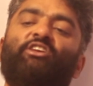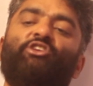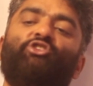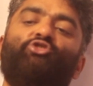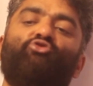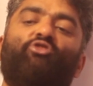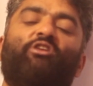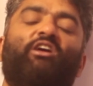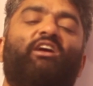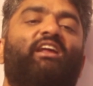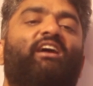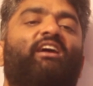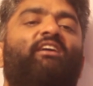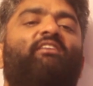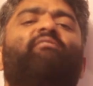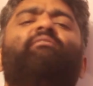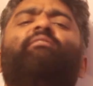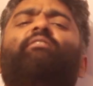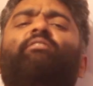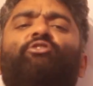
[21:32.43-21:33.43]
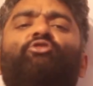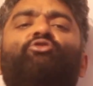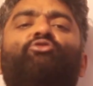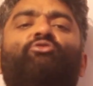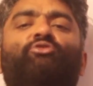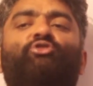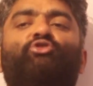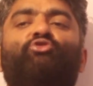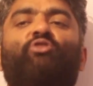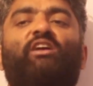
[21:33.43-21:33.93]
you are
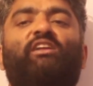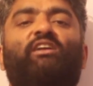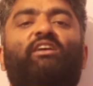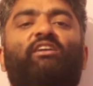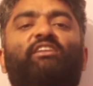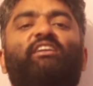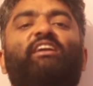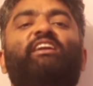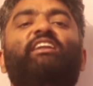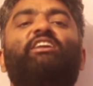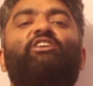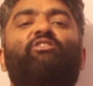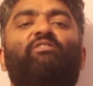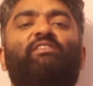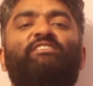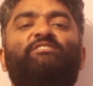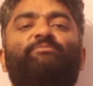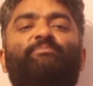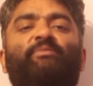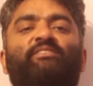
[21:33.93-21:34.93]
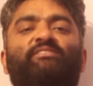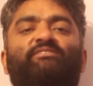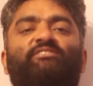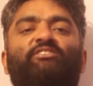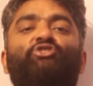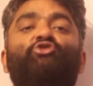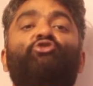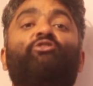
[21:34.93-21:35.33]
a ridiculous person,